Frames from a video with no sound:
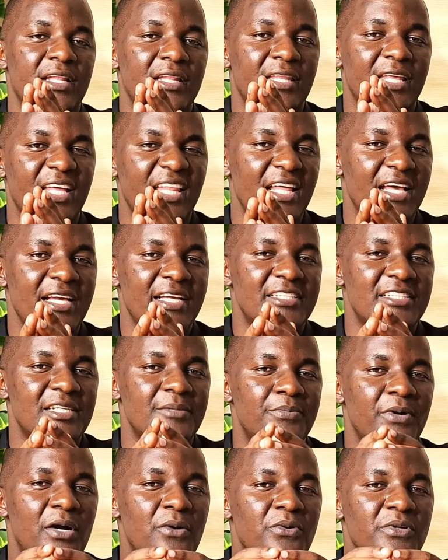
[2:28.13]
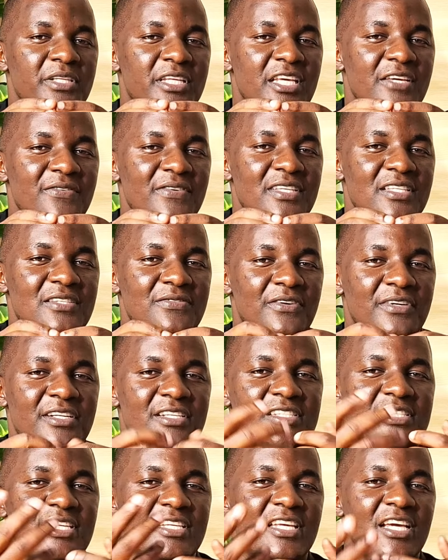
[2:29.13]
The other example I would give is, for
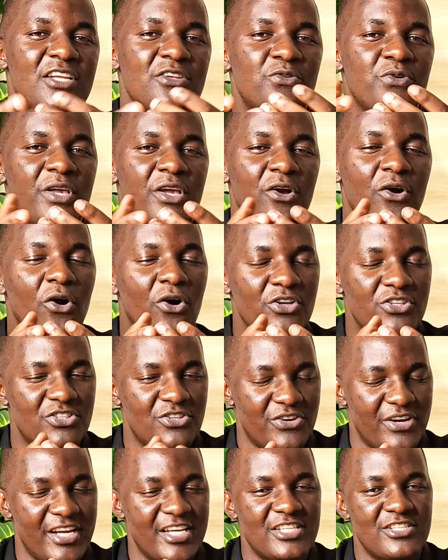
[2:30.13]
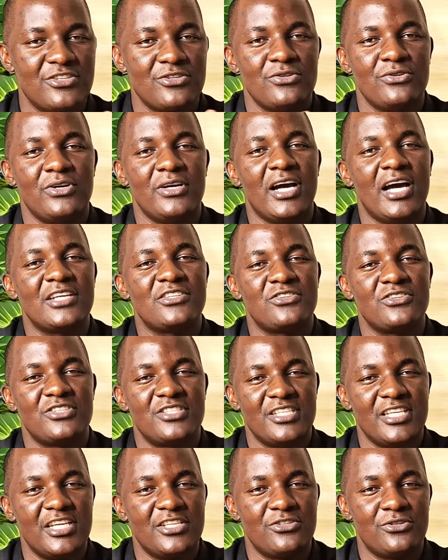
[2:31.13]
instance, you're doing odds ratio
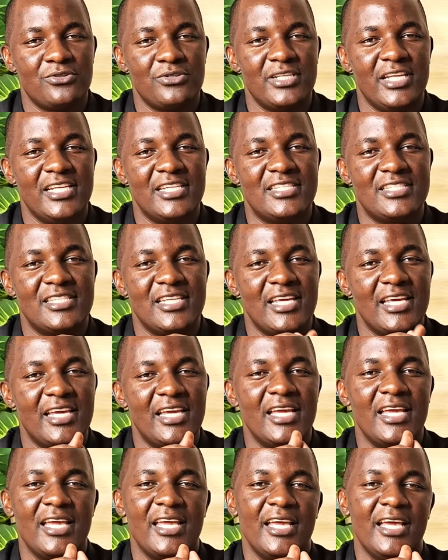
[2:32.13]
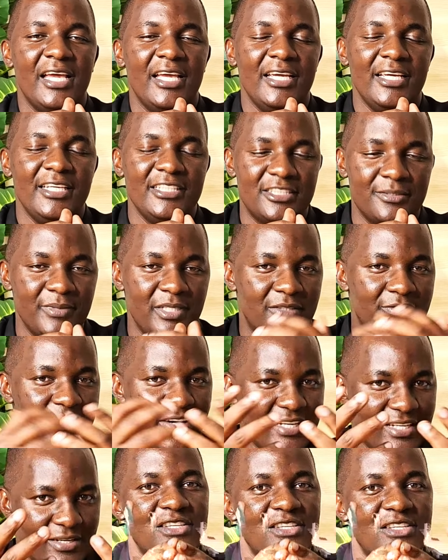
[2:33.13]
association. Let's say intimate
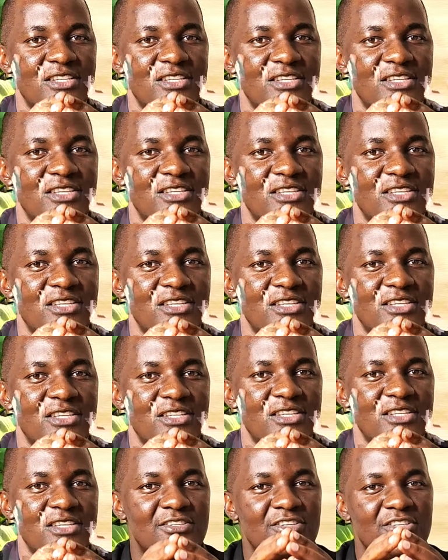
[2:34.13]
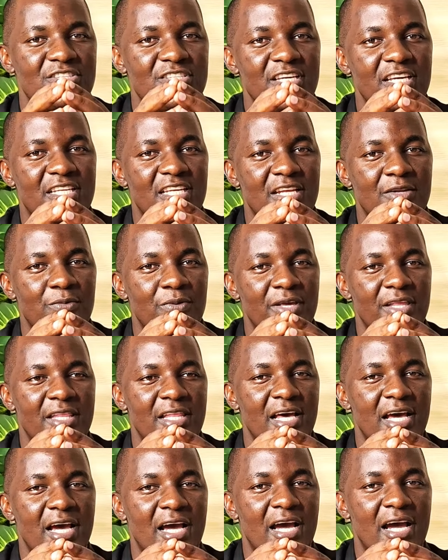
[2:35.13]
partner violence is associated with
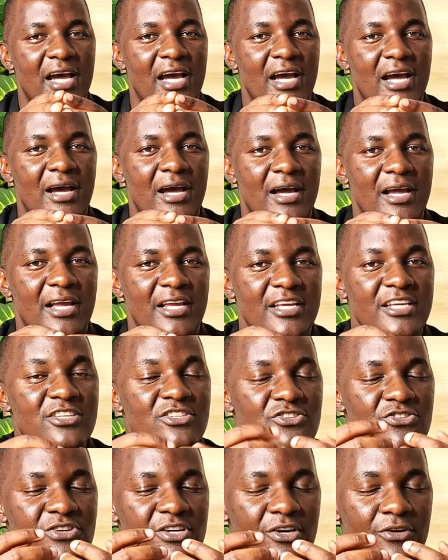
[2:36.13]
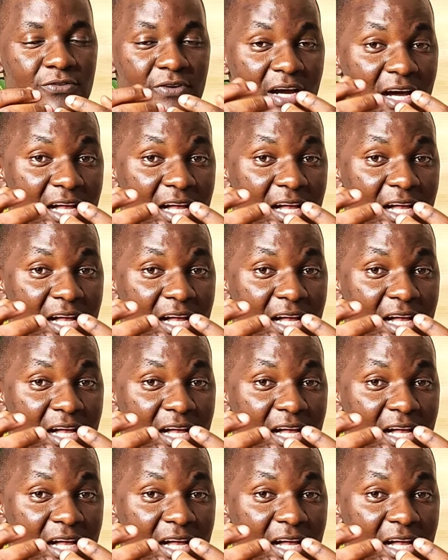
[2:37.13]
a history of